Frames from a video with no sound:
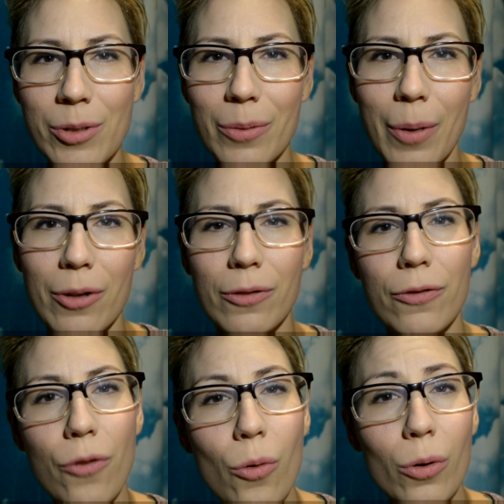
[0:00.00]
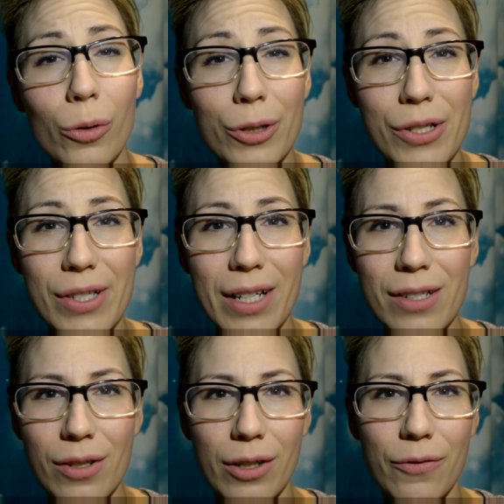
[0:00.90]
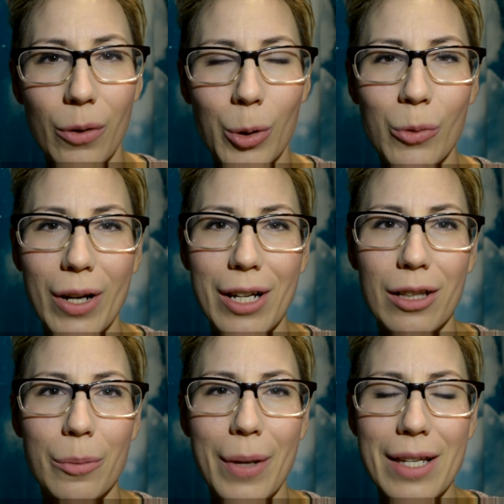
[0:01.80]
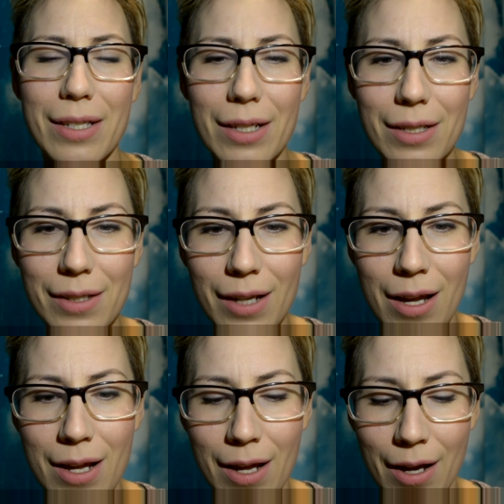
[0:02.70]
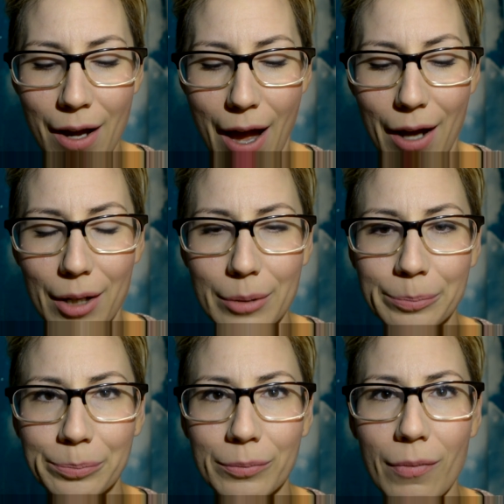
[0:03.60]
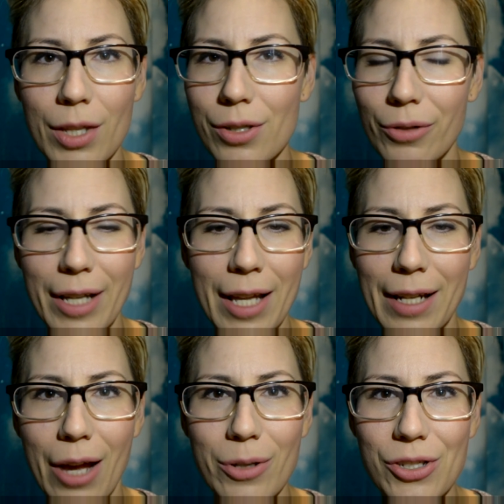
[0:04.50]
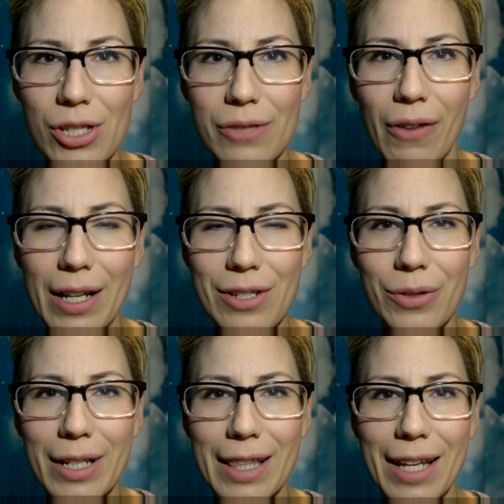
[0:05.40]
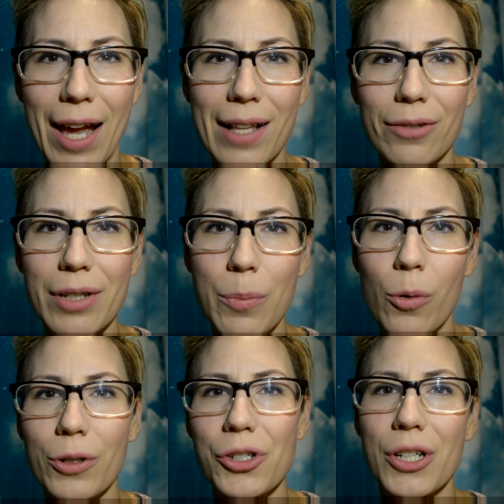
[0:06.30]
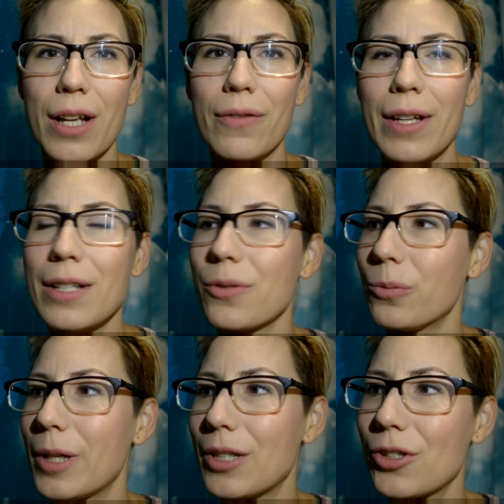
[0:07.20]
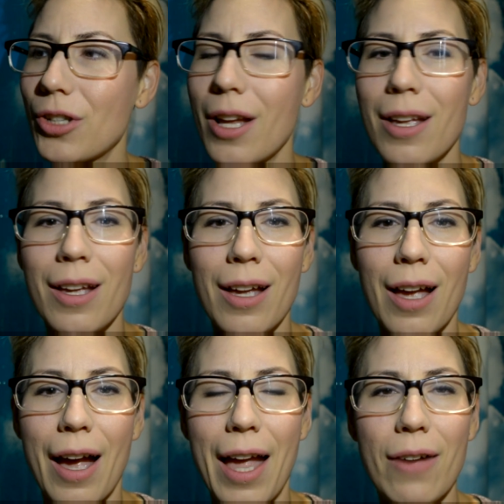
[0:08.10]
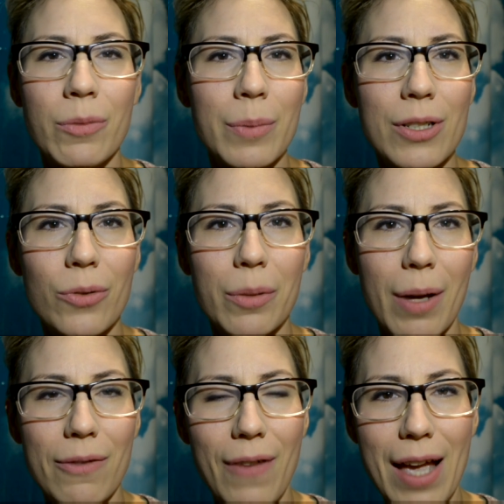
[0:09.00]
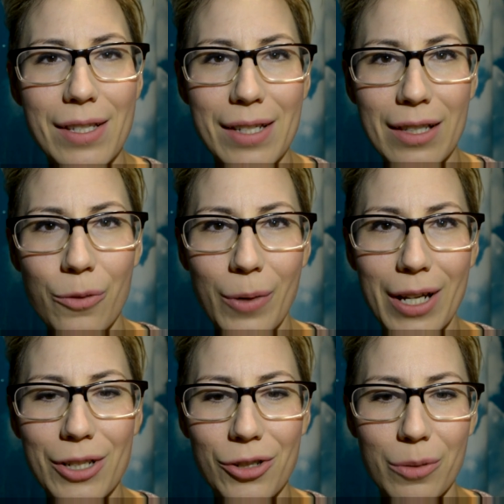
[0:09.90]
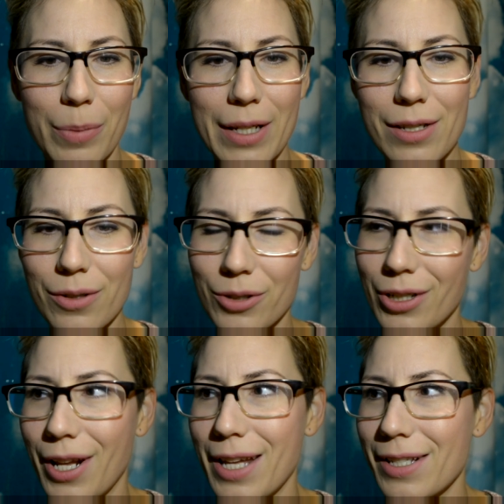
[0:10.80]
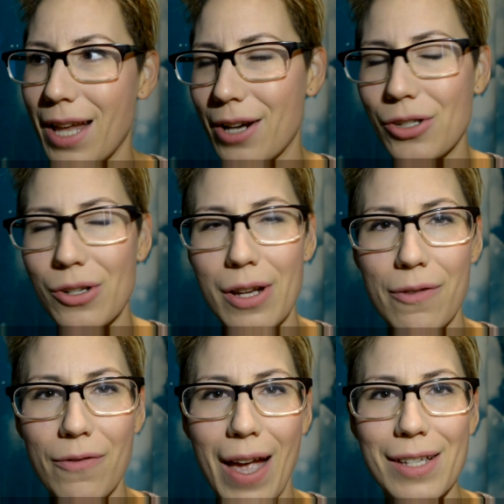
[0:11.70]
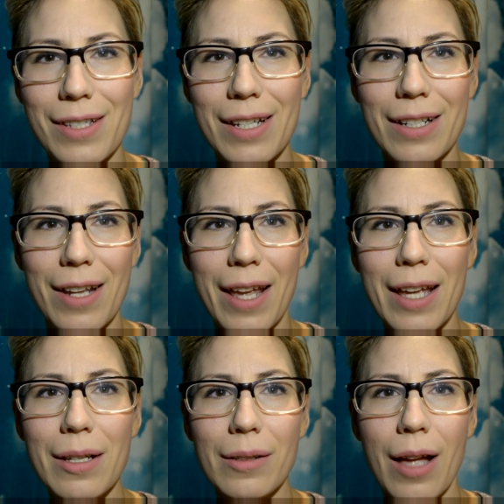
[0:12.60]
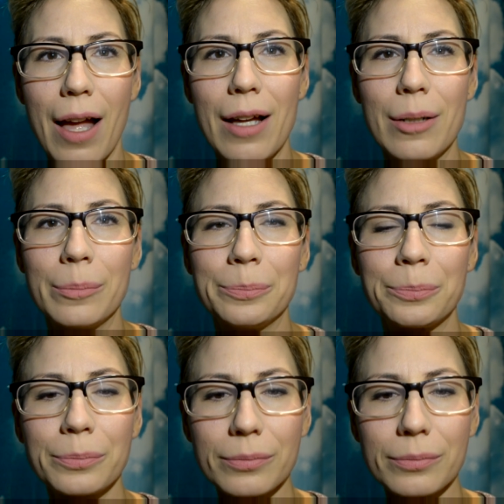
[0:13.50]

to about 4 or 6 on a very regular basis. Um, so again, now it's just fine tuning the calorie portion of it, which I haven't been doing my fasting the way I should be. So today is actually a fasting day. Um,